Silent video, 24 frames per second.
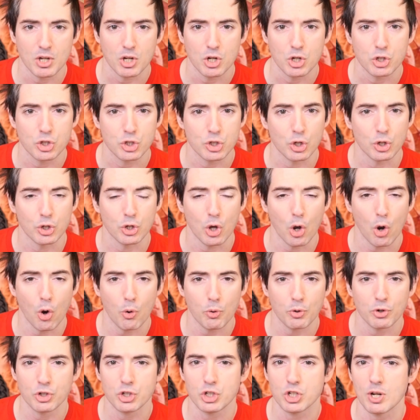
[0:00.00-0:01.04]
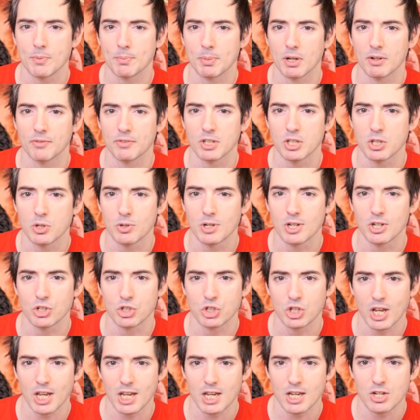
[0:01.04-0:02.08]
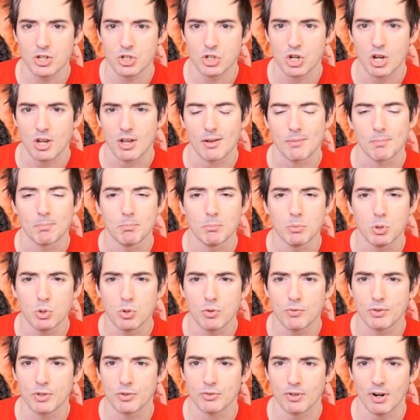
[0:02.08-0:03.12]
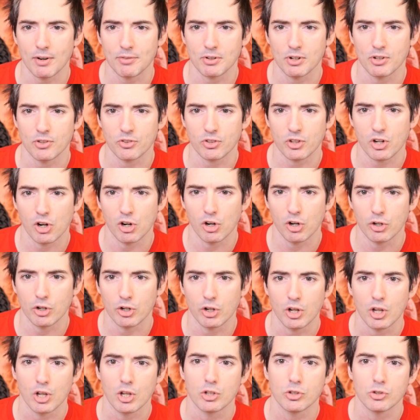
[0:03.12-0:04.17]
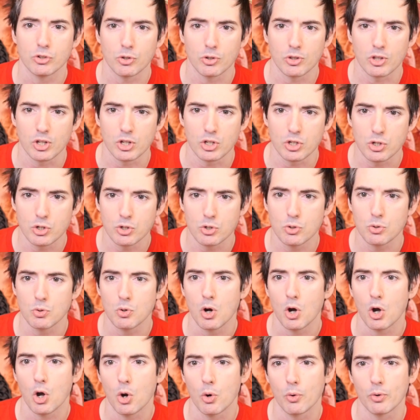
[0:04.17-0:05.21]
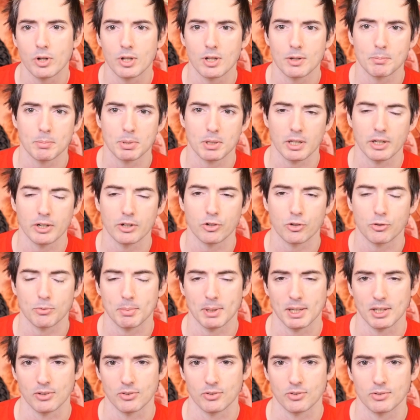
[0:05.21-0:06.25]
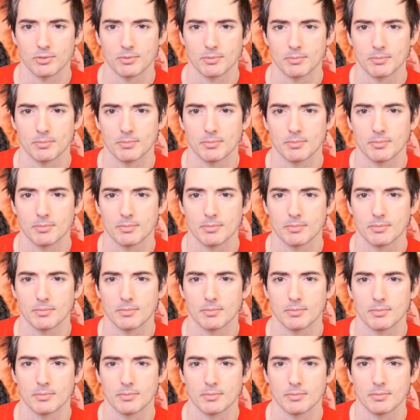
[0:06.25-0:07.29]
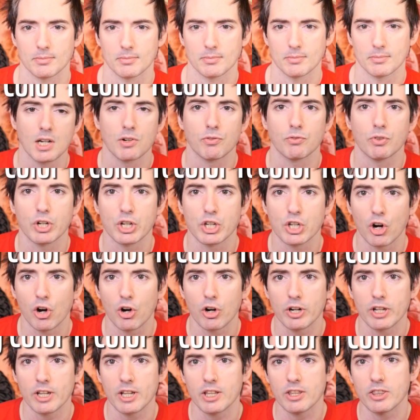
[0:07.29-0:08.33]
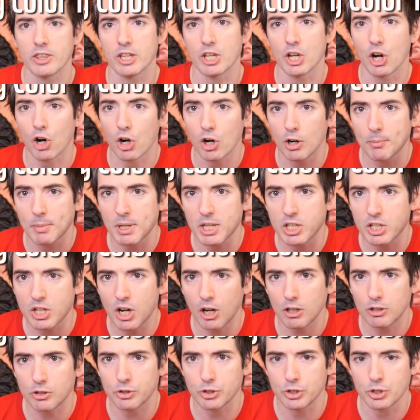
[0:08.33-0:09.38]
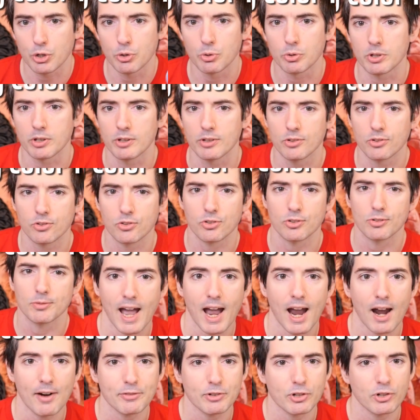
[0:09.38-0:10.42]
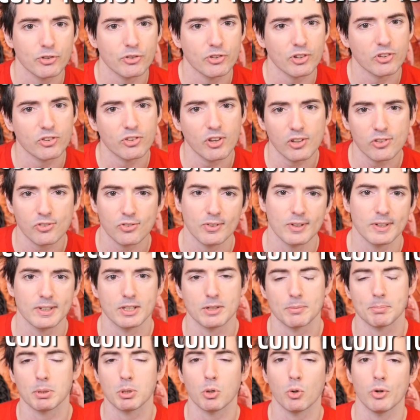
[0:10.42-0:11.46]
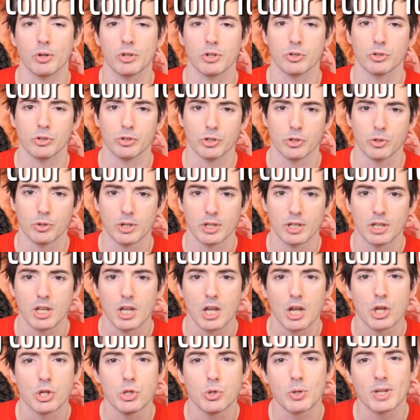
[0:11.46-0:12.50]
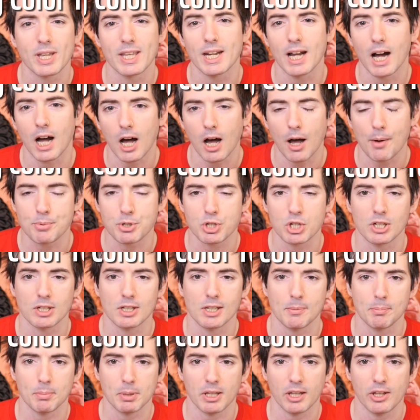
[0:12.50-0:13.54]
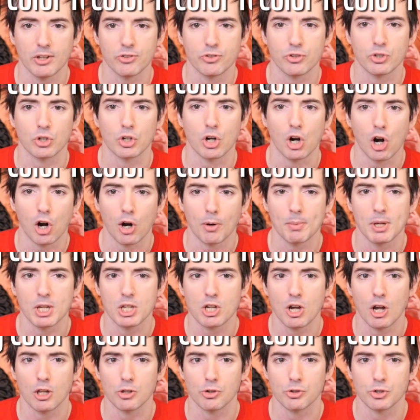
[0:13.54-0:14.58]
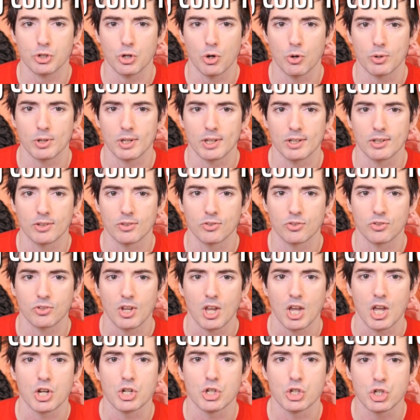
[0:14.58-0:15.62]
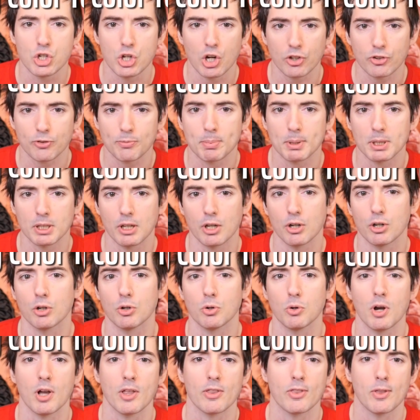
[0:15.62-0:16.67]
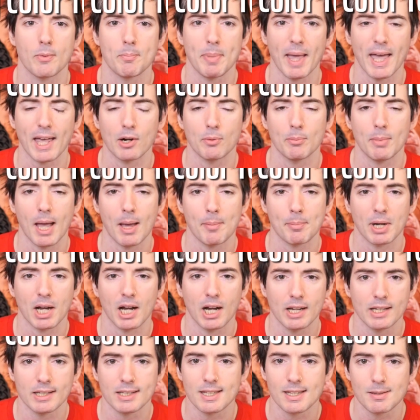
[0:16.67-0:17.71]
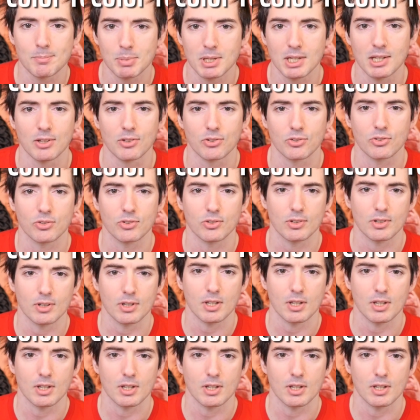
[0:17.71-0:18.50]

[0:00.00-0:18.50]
Should ownership of a unit change, move the reference card to the new owning player space. Regarding the army color tokens, after successfully deploying your unit, you can optionally place your army color tokens just below the battle map ID piece.